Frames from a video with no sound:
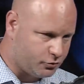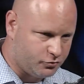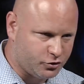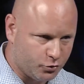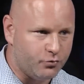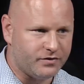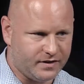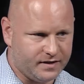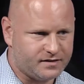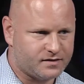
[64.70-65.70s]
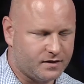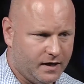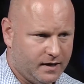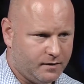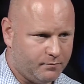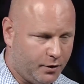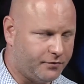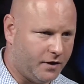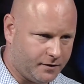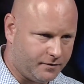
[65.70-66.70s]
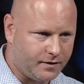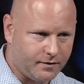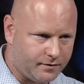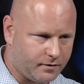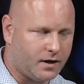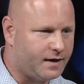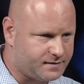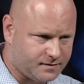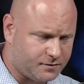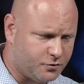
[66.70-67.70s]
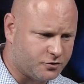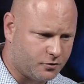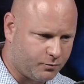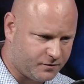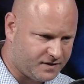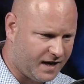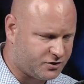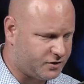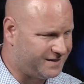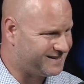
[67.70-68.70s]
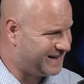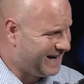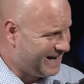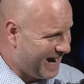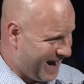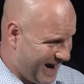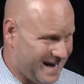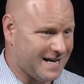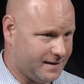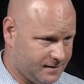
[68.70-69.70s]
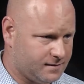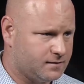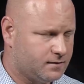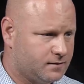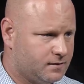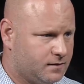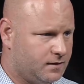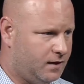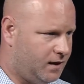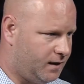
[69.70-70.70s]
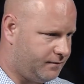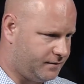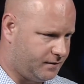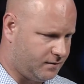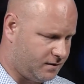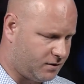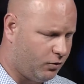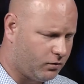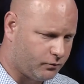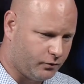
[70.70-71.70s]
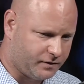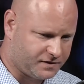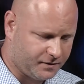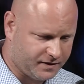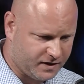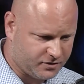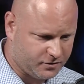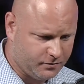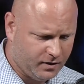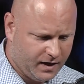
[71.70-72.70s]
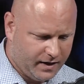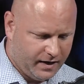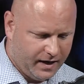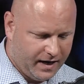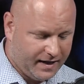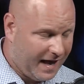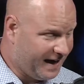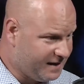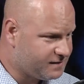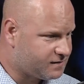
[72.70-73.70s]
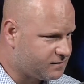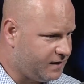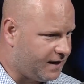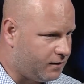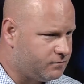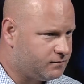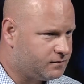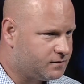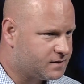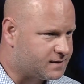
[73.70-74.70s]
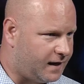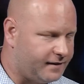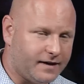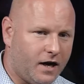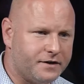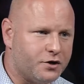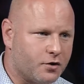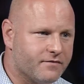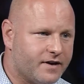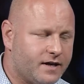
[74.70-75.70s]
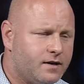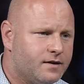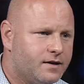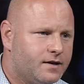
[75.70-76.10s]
to do this both under their, their constitutional protections and uh, the, the court rulings on the issue. And that is, you know, slightly unnerving